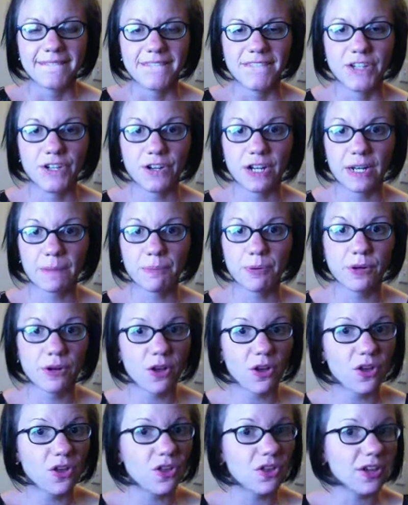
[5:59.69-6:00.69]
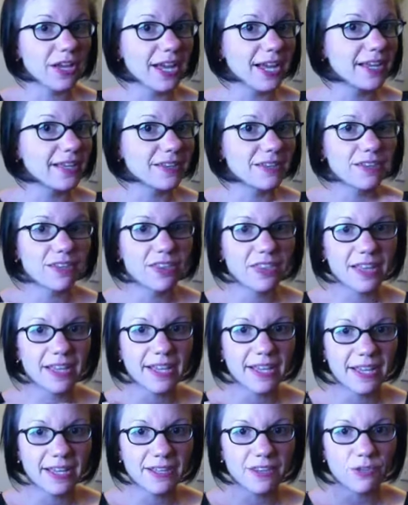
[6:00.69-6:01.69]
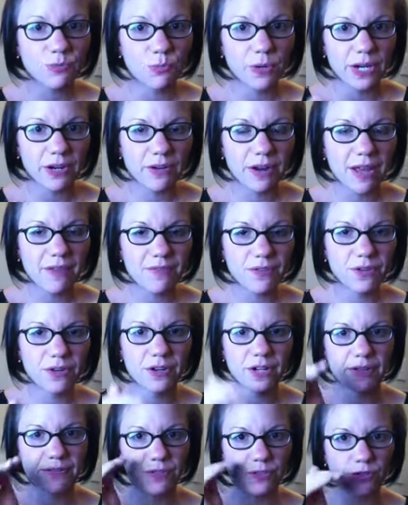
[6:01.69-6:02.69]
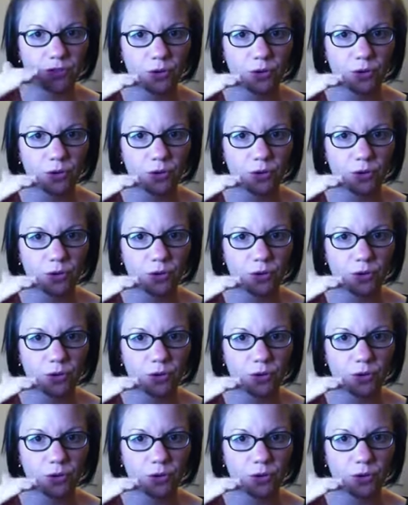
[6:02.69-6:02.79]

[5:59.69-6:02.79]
you're going to put all kinds of things wherever if you